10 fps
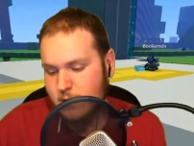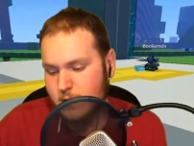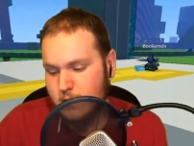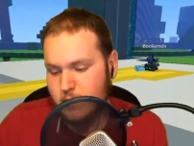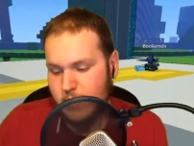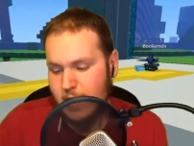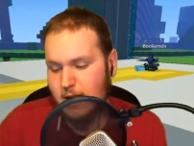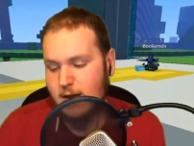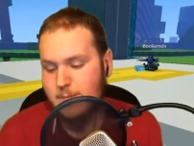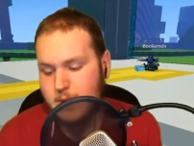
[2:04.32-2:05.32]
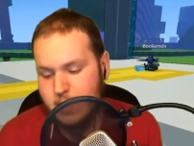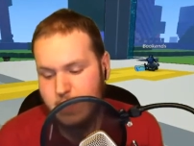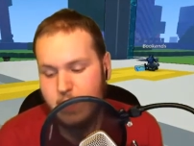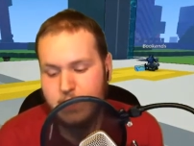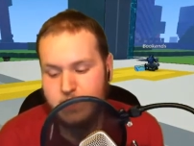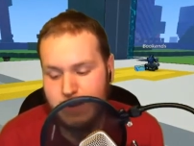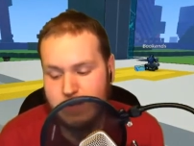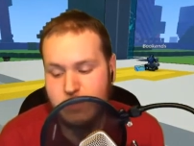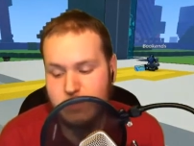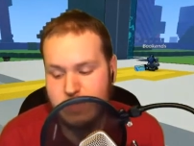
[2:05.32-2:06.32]
So yeah, uh, Monday night the
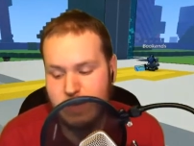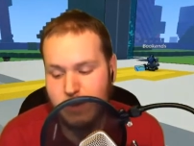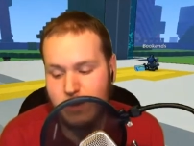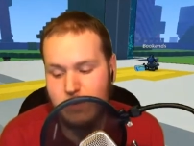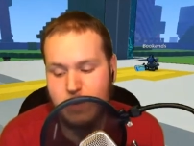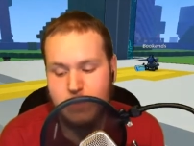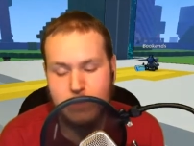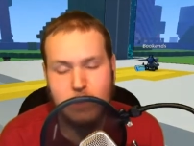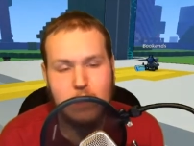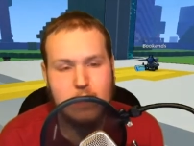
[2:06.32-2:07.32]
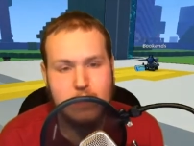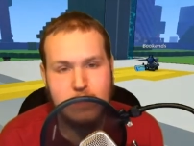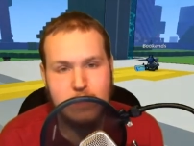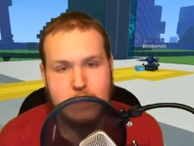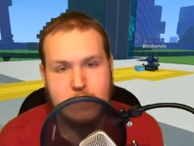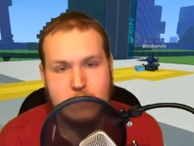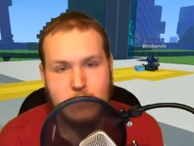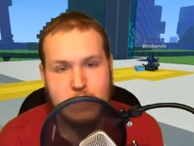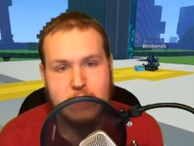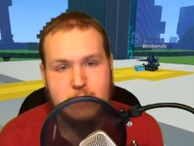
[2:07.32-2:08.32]
patch notes came out, and they're calling this
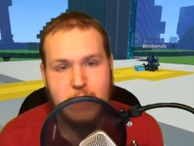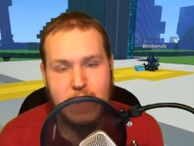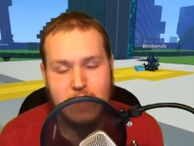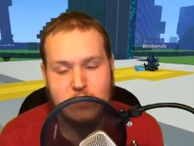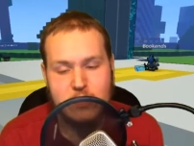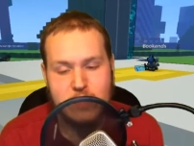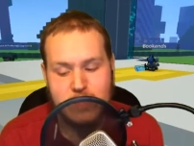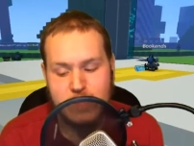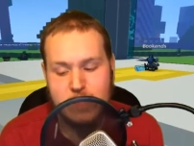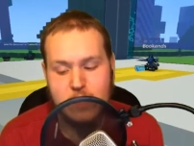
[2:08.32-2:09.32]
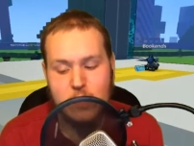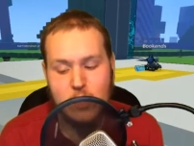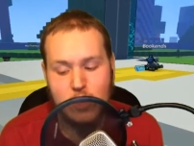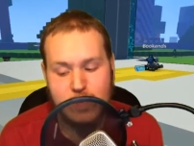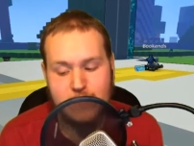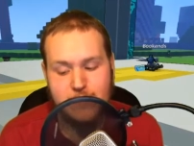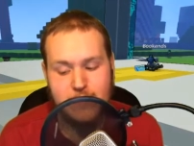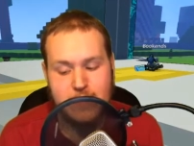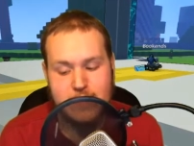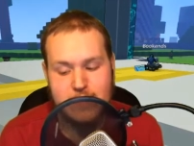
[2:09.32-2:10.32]
week's patch the Cookie
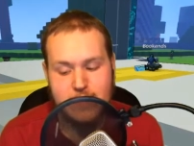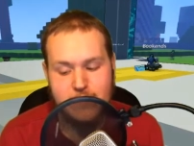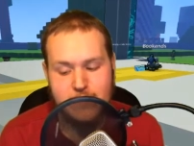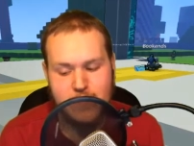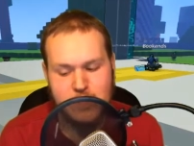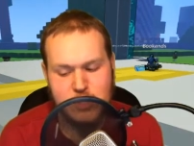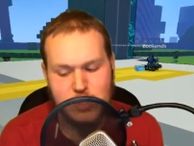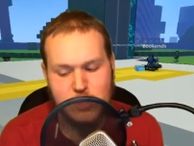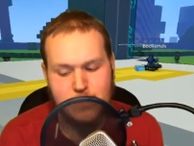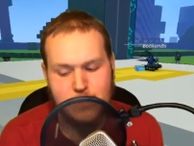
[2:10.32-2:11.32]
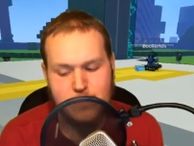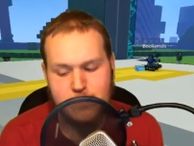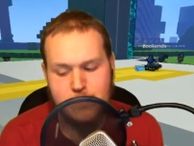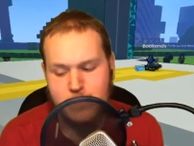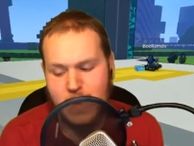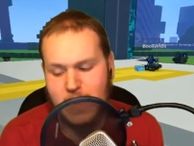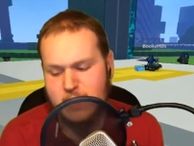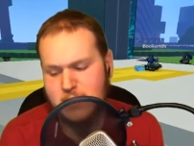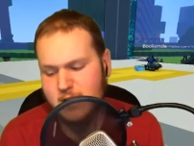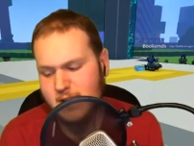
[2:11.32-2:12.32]
Fint Adventure Patch.
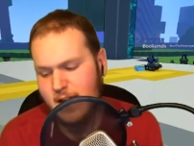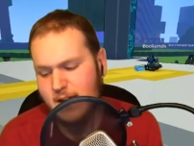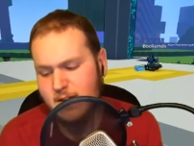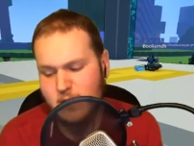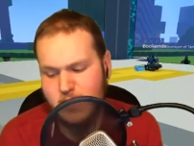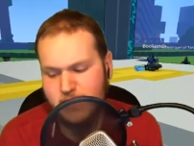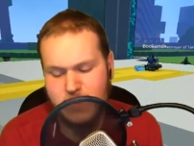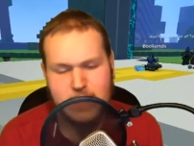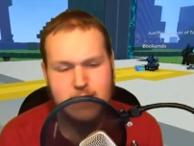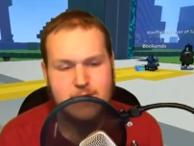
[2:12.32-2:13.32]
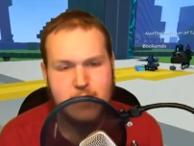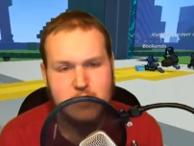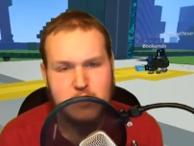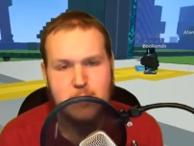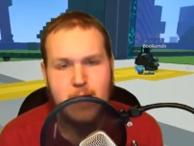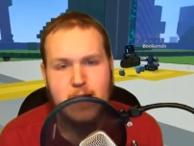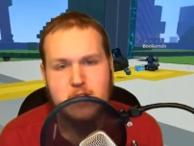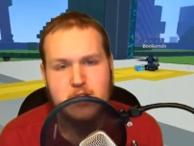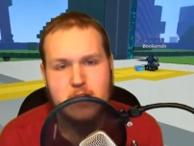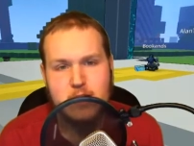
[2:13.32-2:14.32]
Yeah, Cookie Fint Adventure
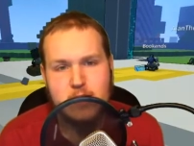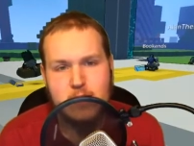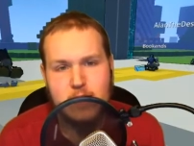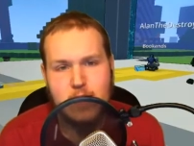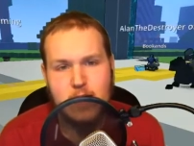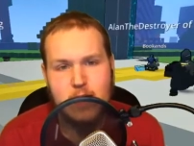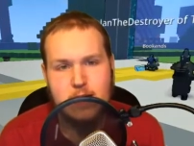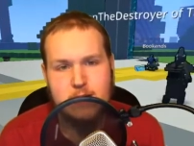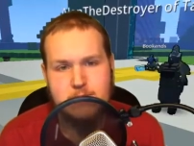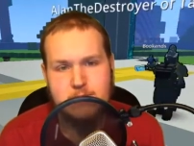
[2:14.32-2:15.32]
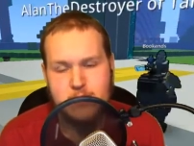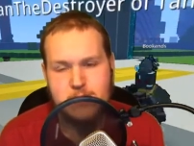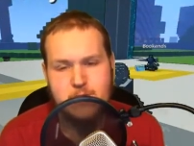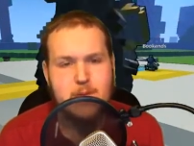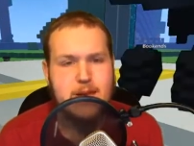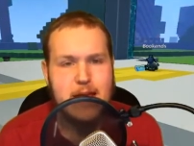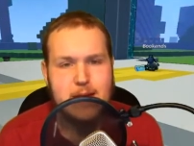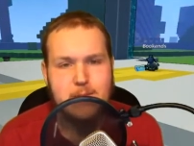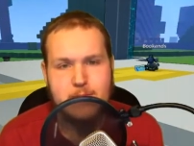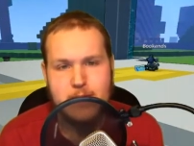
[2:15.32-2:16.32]
Patch. Uh, just from the
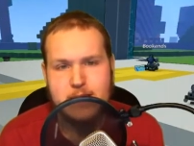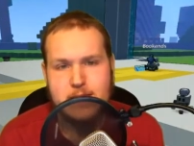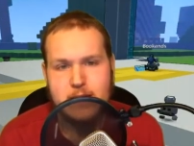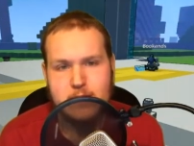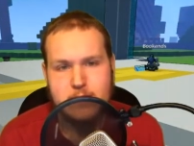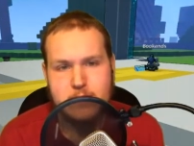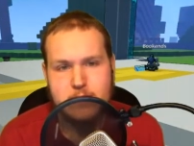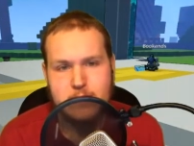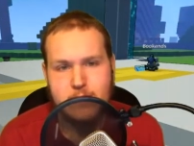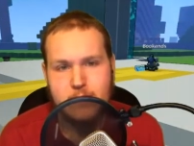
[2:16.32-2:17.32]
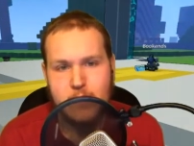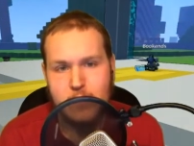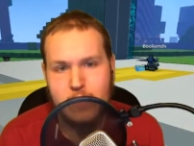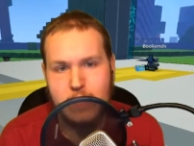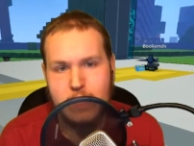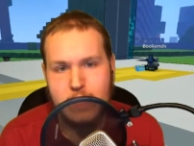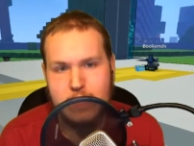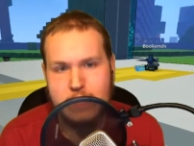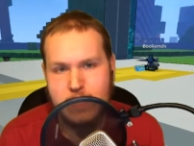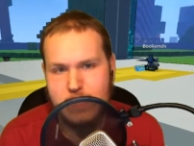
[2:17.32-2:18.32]
name, it sounds very
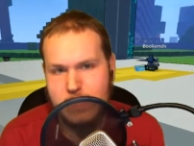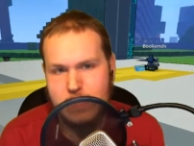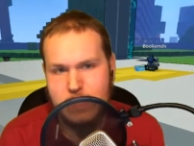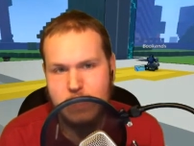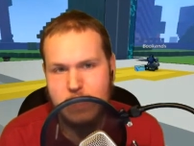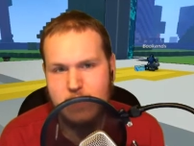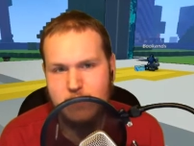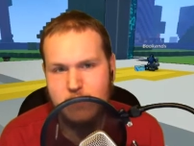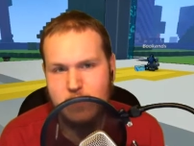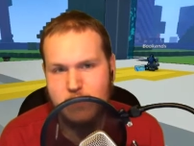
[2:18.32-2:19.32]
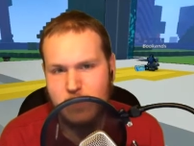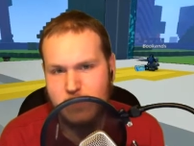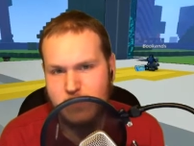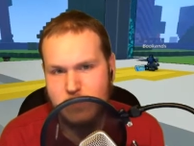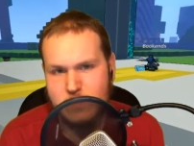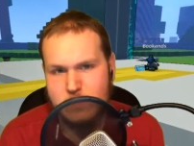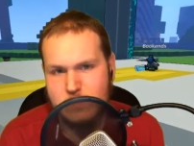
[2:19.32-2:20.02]
exciting and full of elephants.